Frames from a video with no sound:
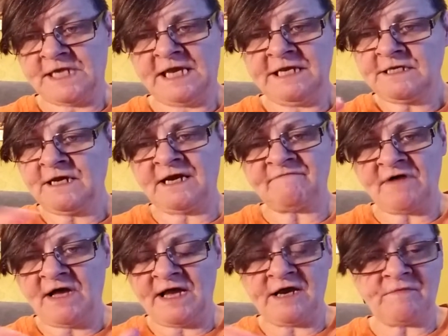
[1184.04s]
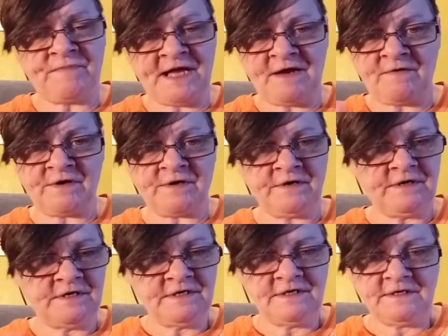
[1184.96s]
kind of a higher power,
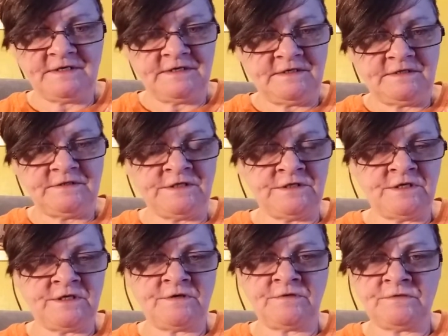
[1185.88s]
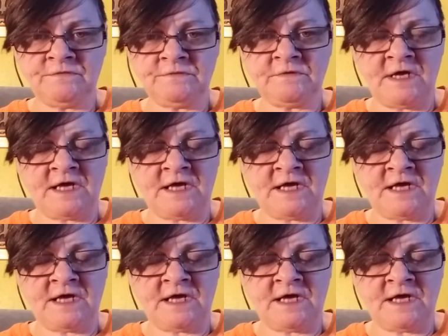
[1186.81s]
you know,